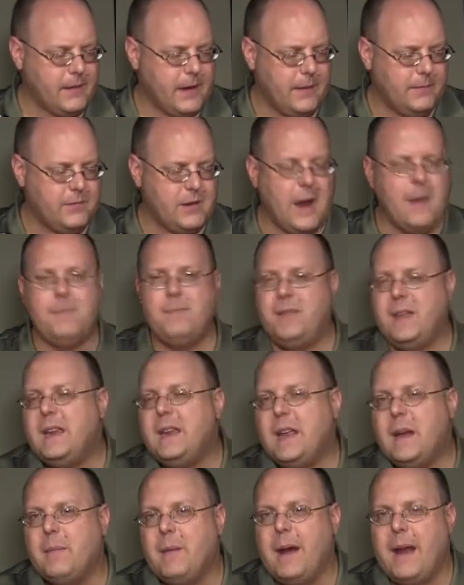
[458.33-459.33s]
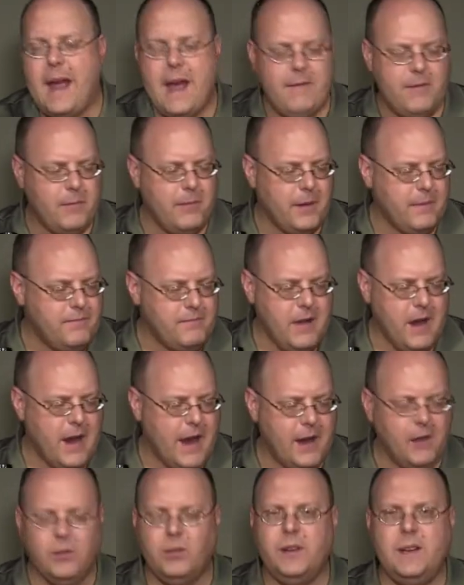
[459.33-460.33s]
I'm, I'm thinking I might have it, but no,
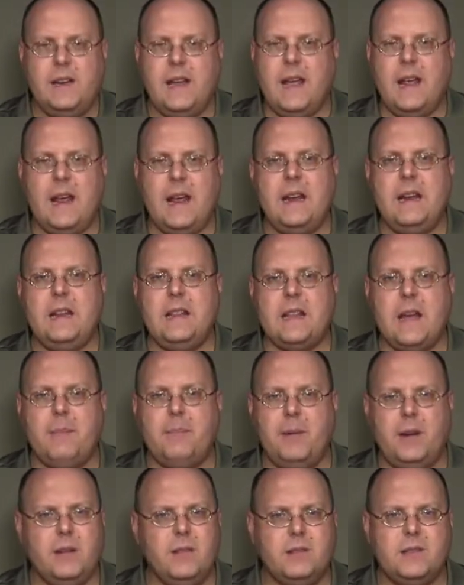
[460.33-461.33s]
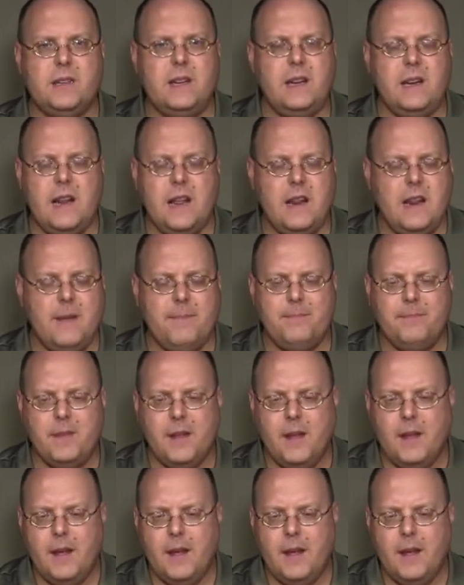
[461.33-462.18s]
I don't really get any of that pyrazine in it.